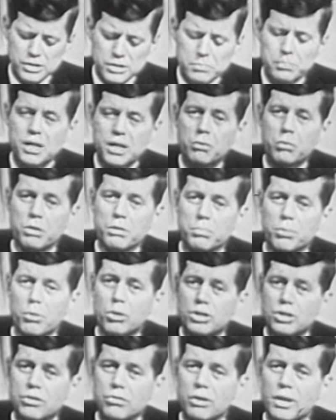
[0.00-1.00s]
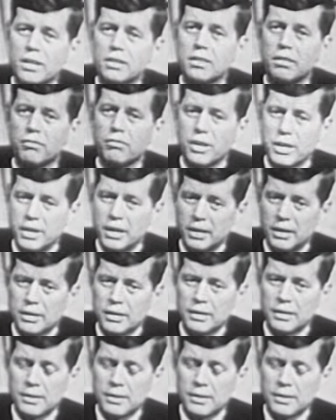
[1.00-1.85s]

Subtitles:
to speak with more strength and vigor